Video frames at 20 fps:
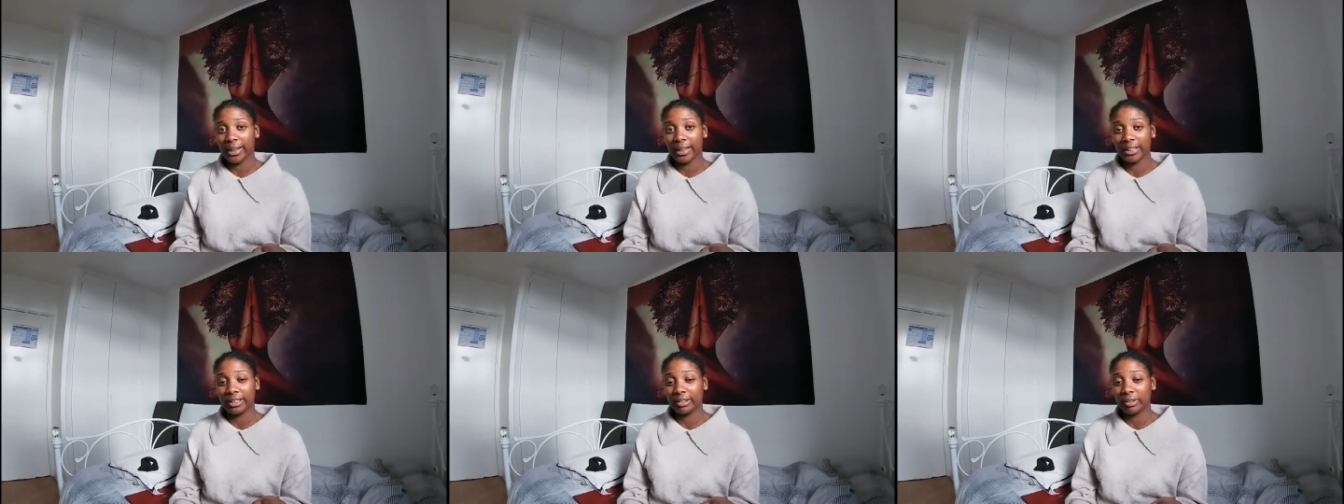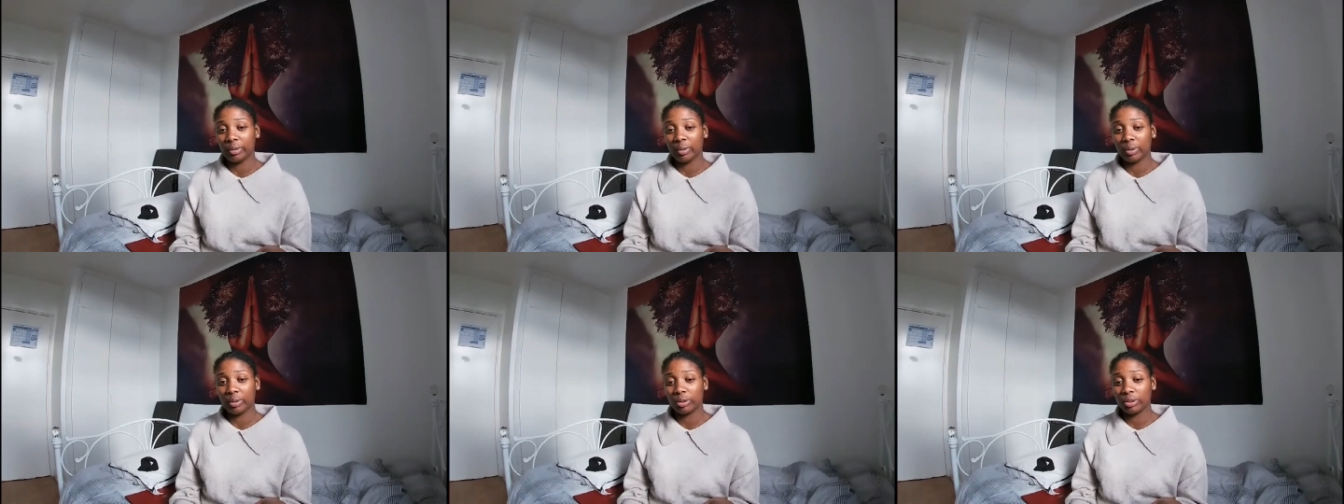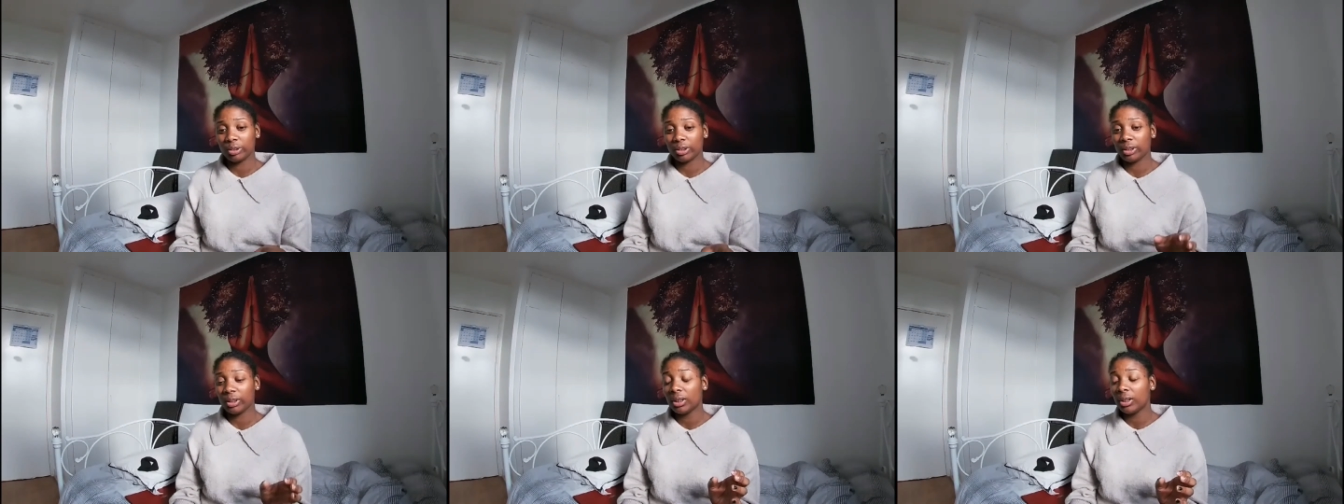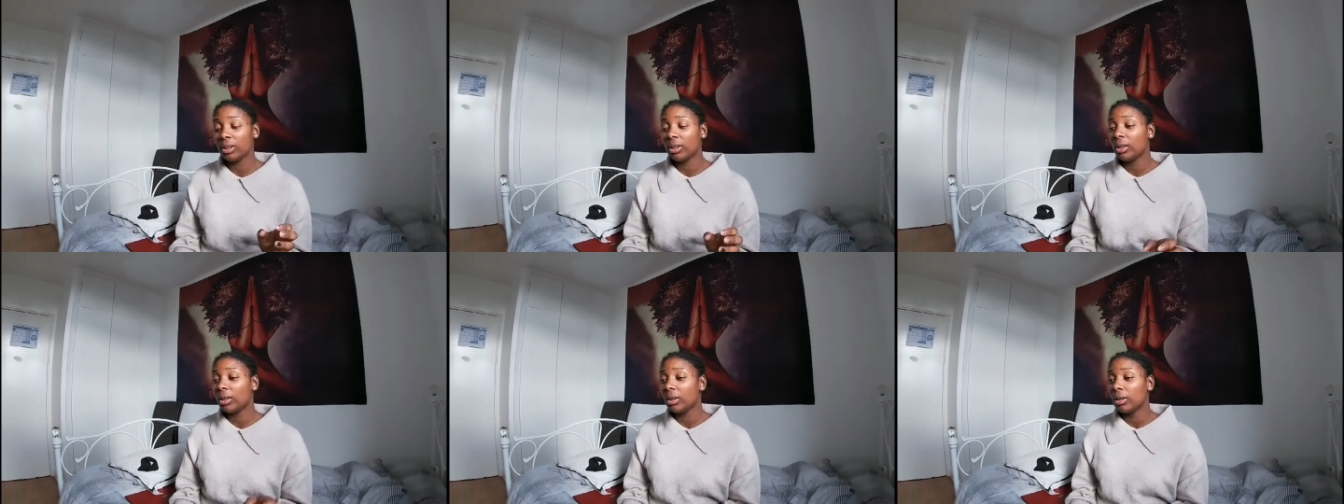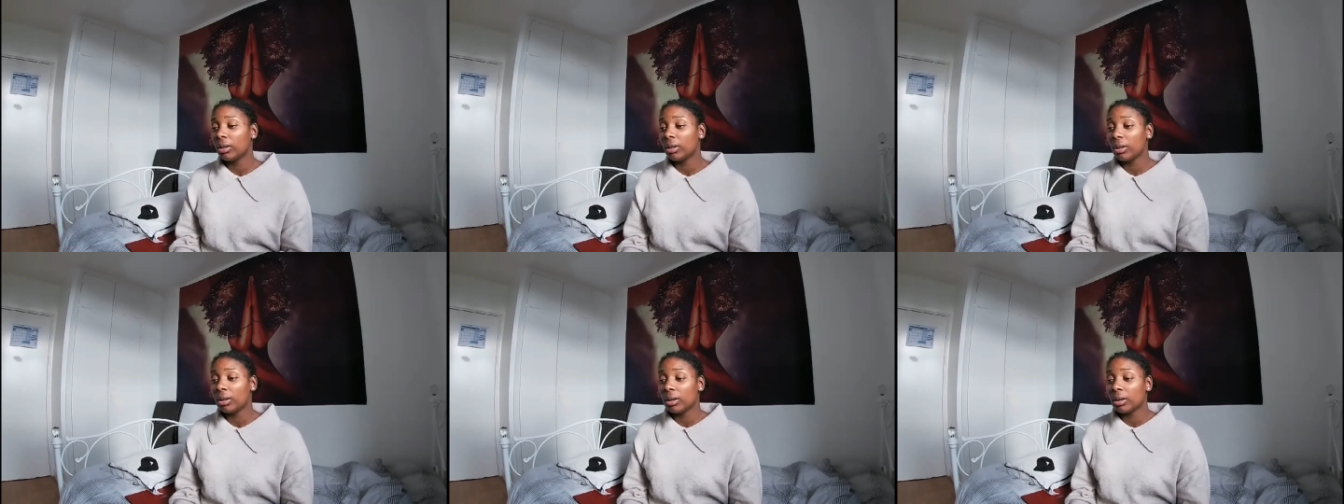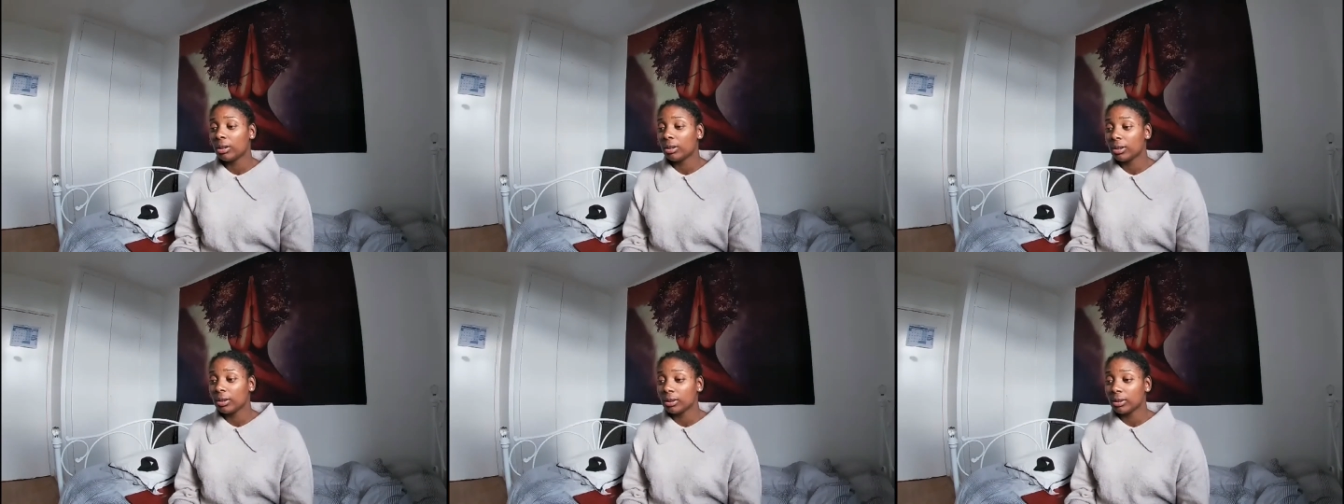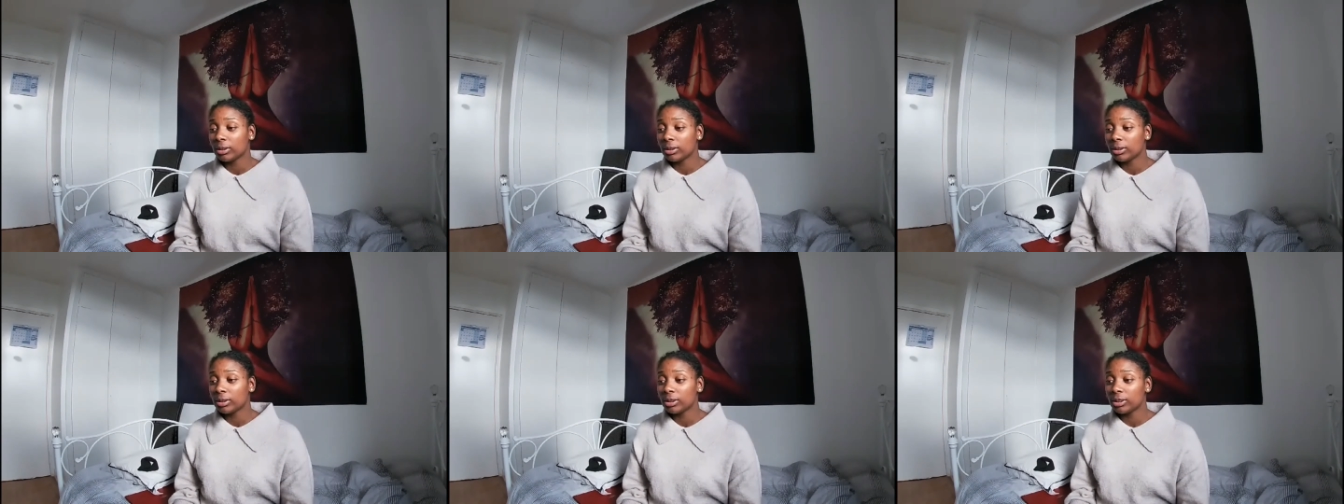ignored.
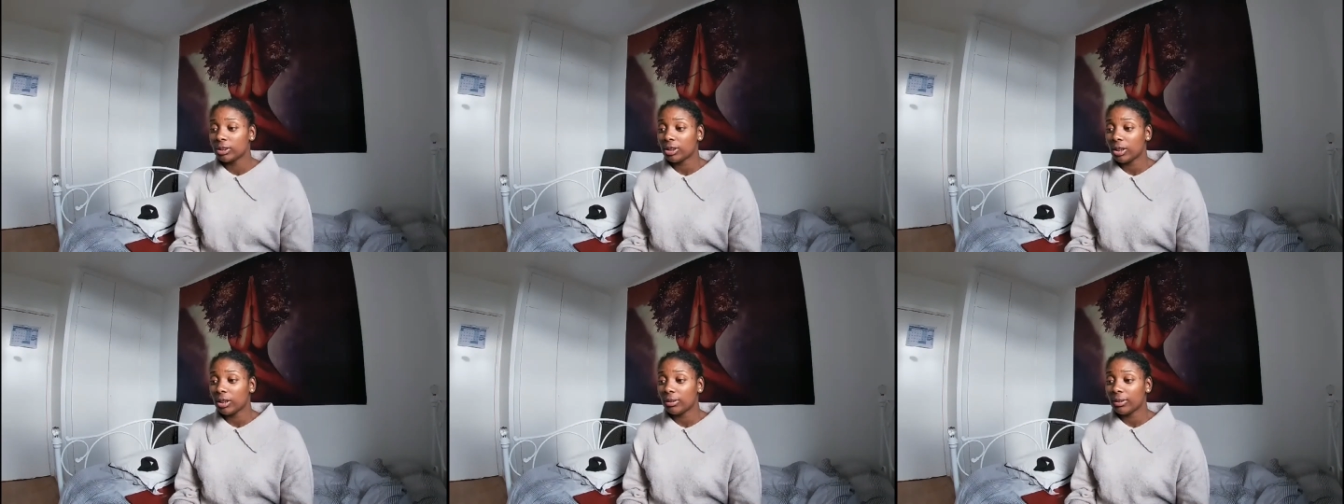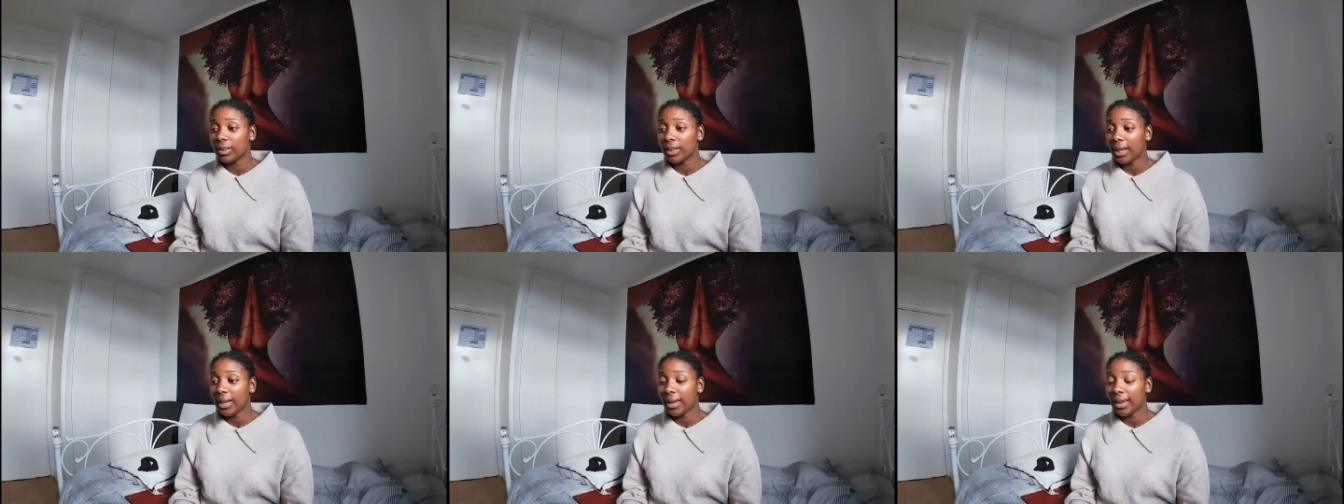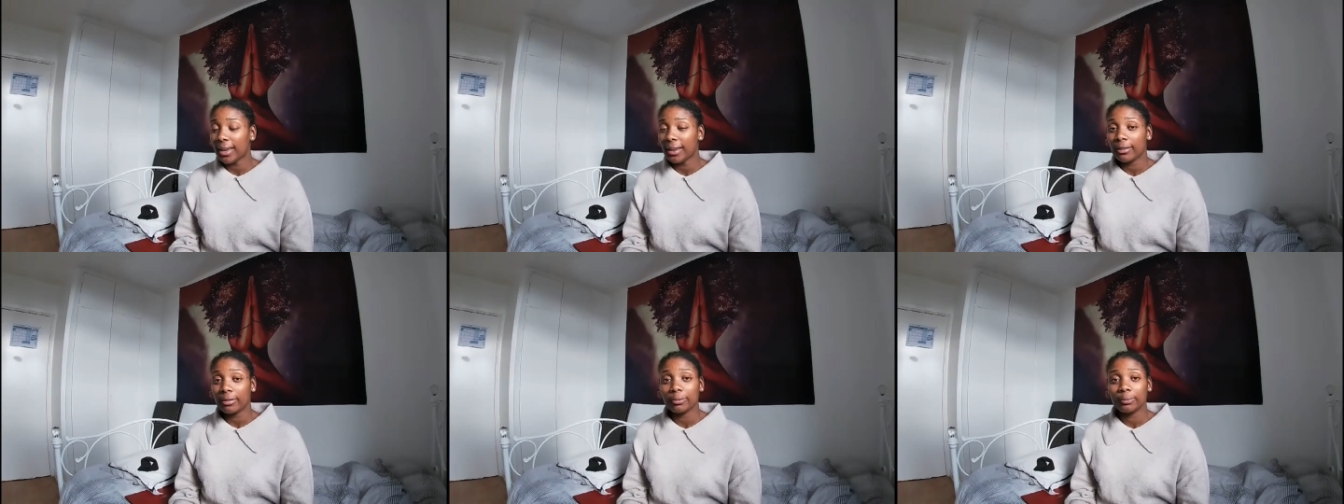So yeah,